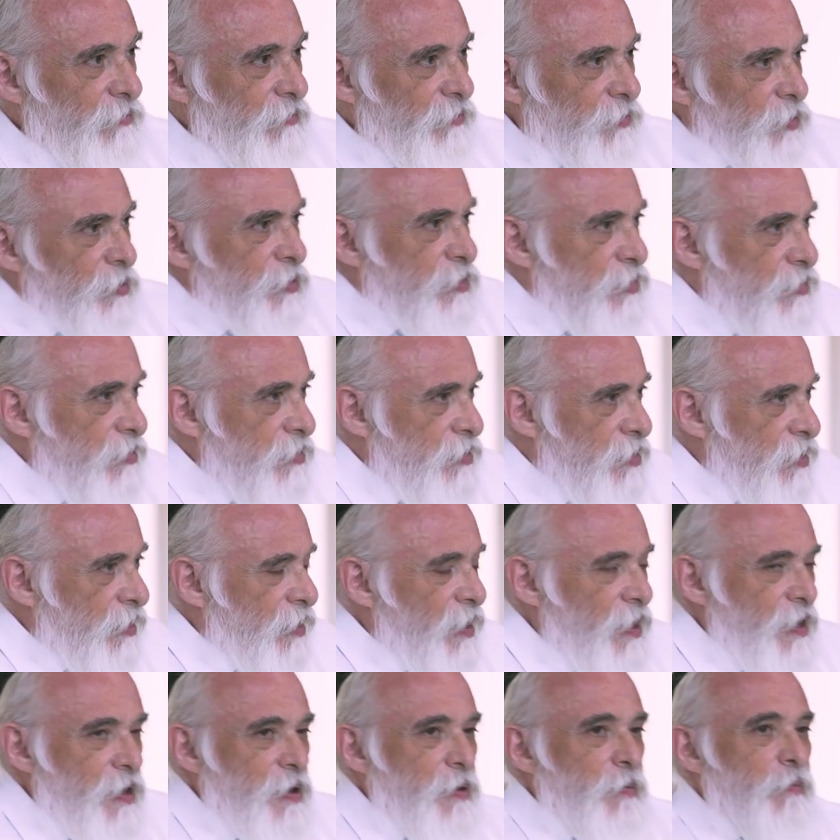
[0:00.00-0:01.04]
Who's choosing?
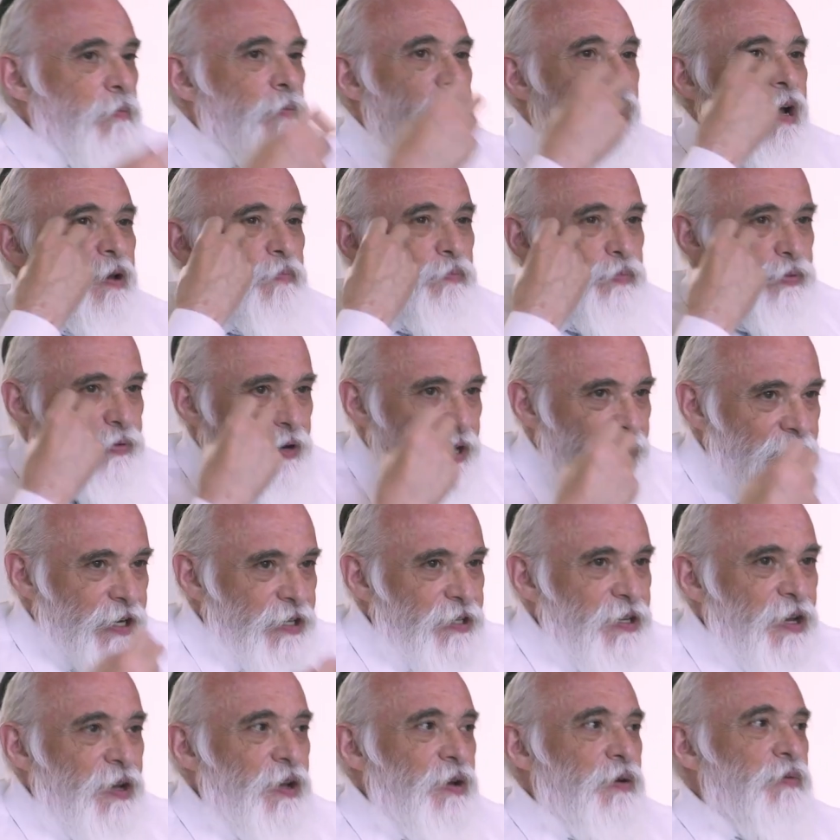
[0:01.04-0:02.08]
My
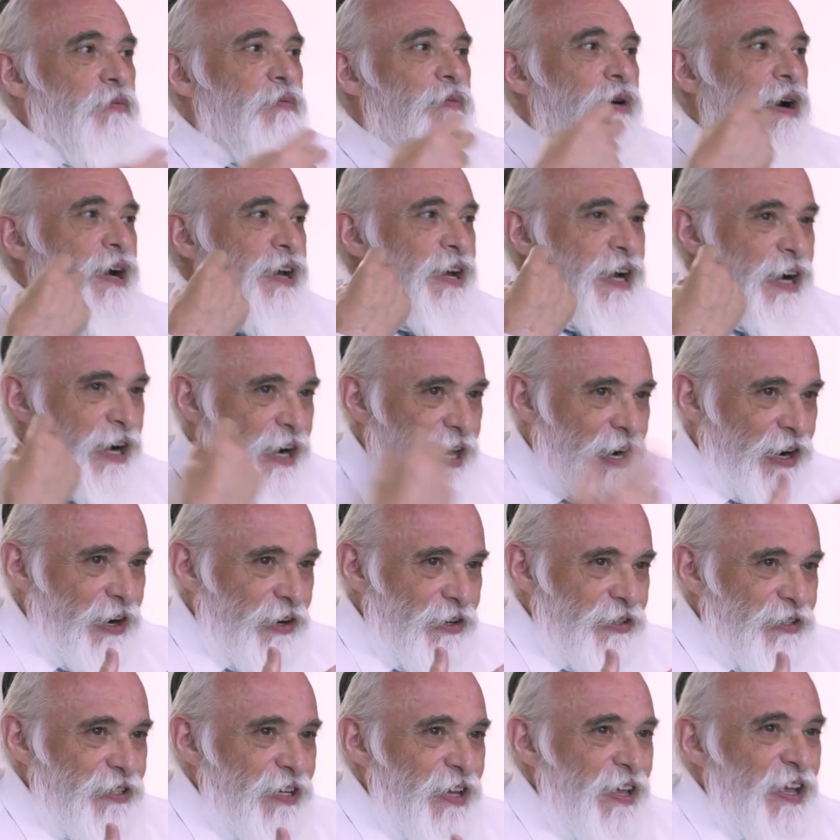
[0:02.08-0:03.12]
brain, my
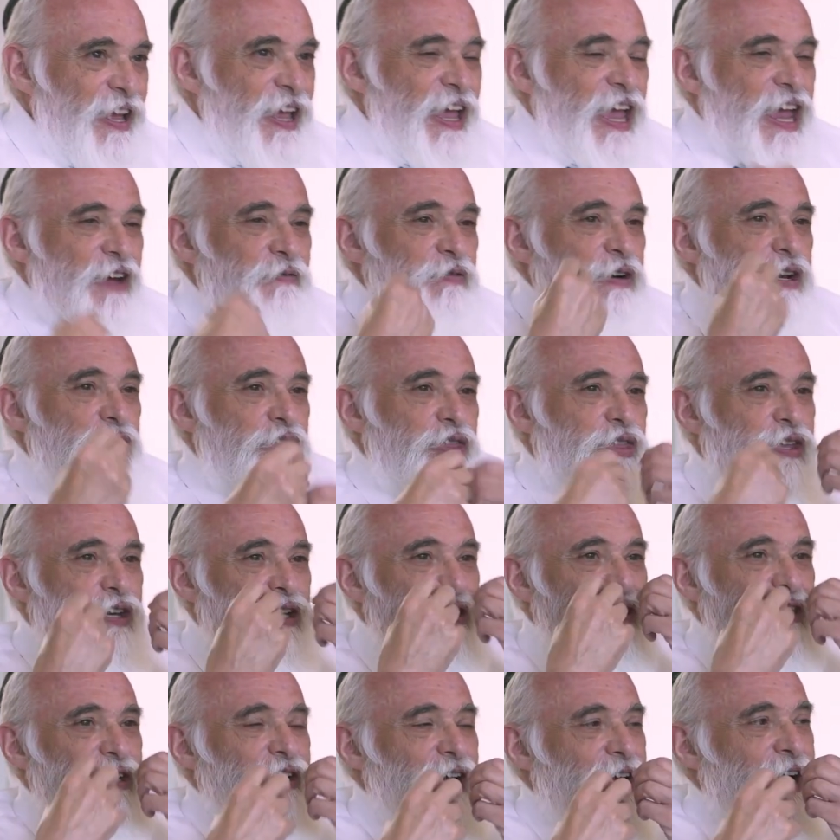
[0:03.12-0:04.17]
heart,
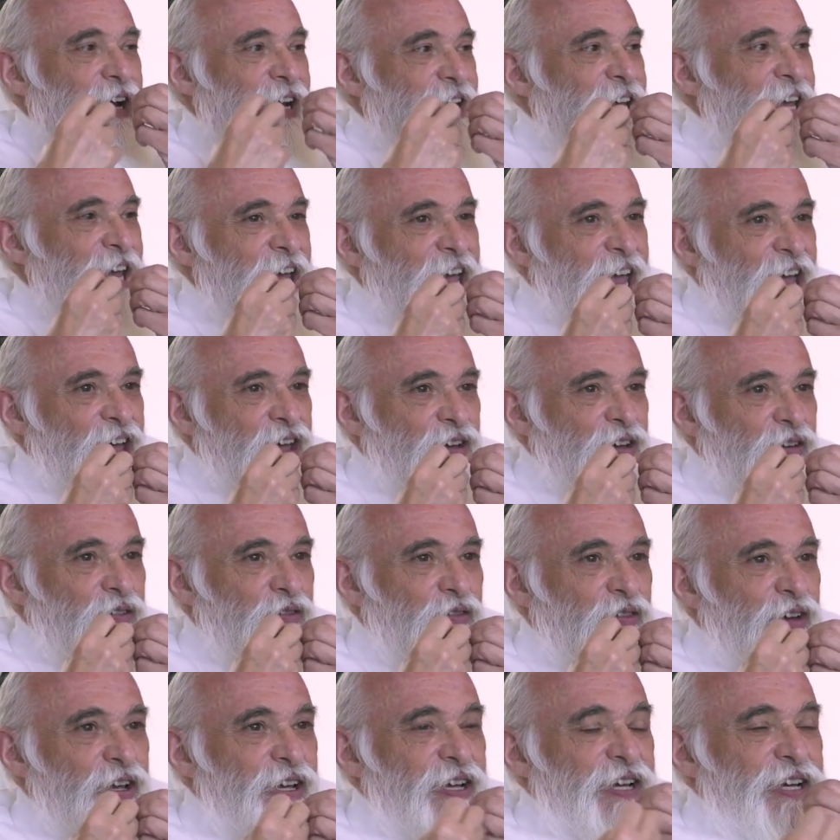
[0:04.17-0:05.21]
everything that I
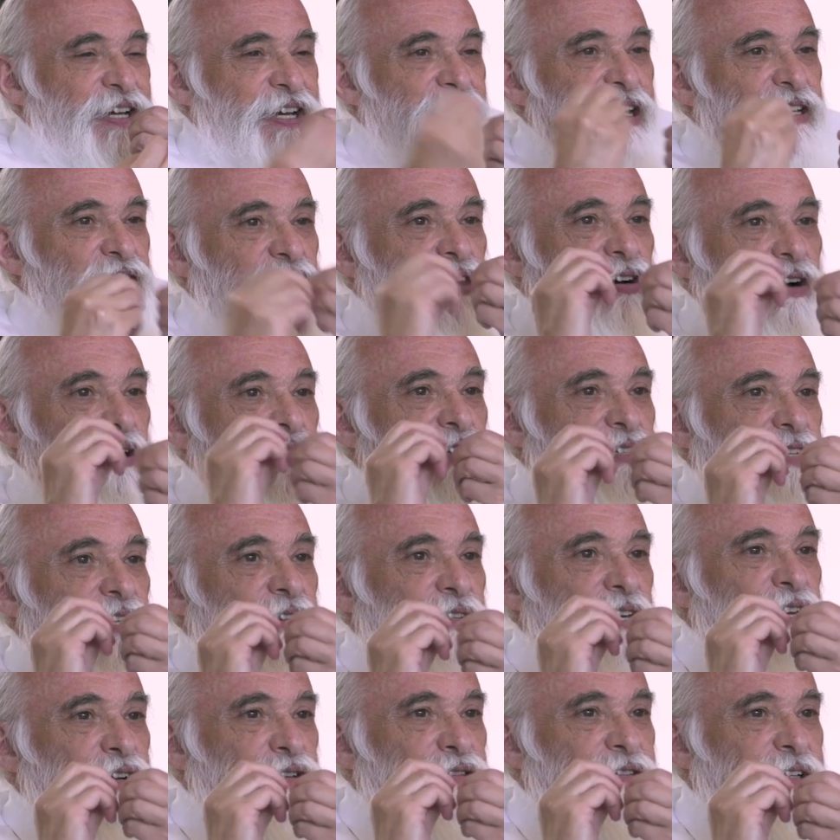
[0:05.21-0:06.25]
have, He's
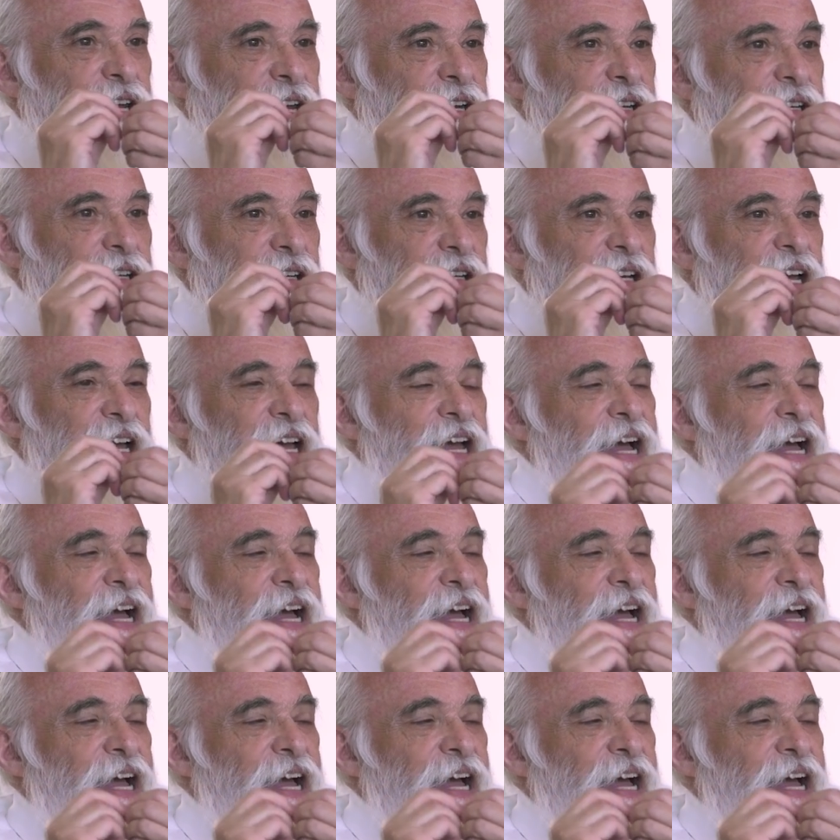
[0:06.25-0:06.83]
constantly creating.